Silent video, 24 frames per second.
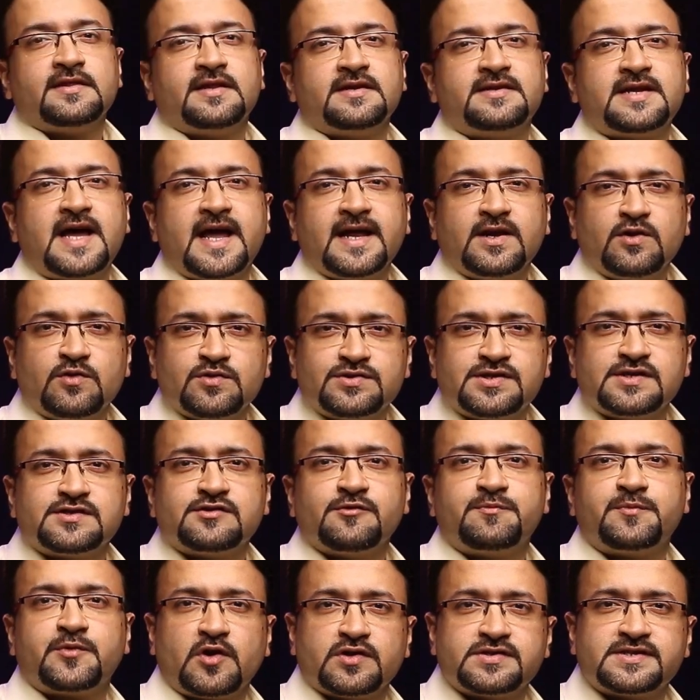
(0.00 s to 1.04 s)
The diagnosis
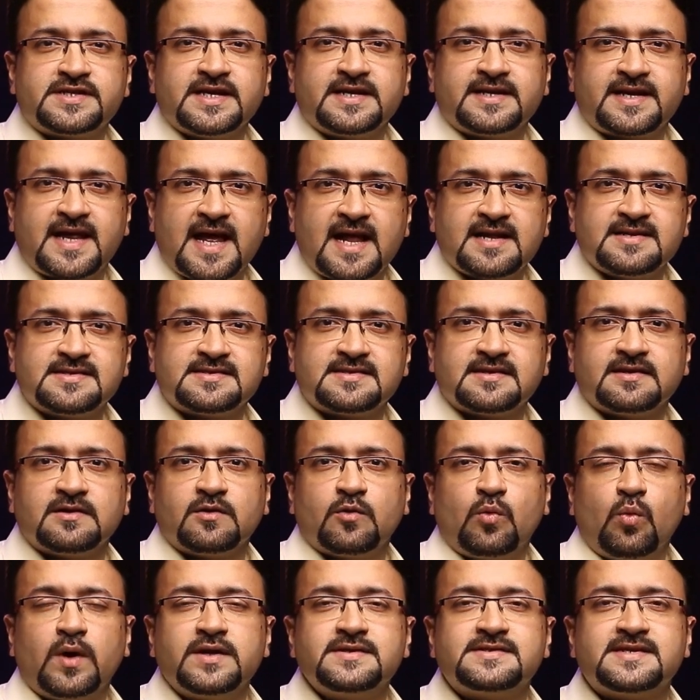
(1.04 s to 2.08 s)
of prostate cancer,
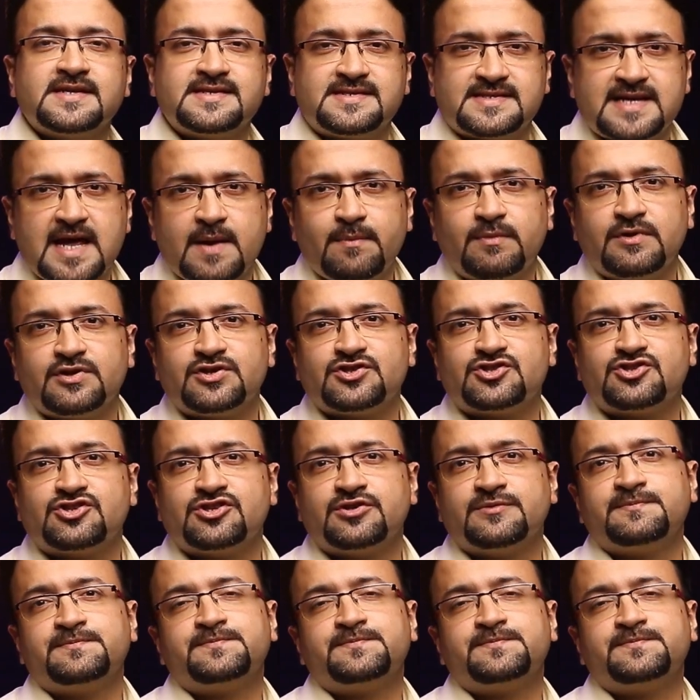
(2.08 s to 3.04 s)
once established,